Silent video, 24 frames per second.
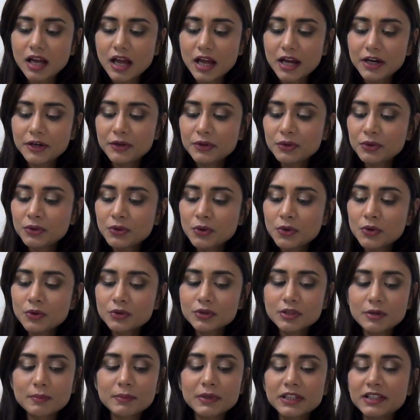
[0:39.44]
I don't know,
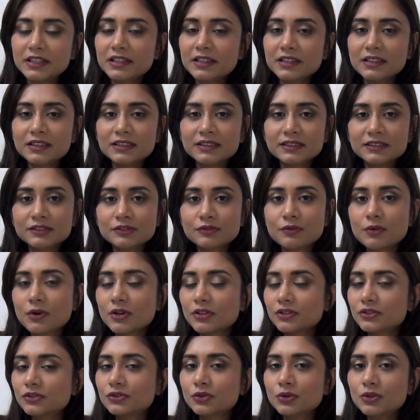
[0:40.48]
the material is
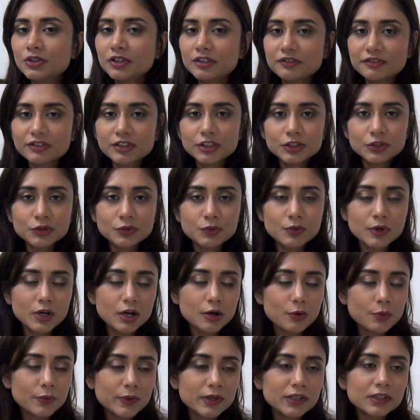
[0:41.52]
was so difficult to
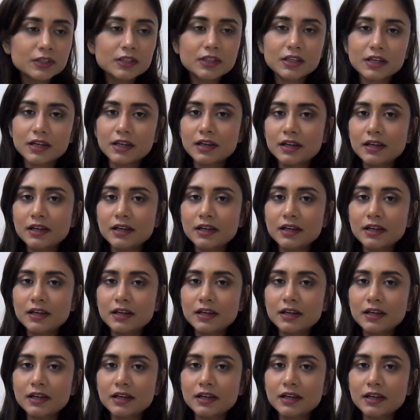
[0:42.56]
work with.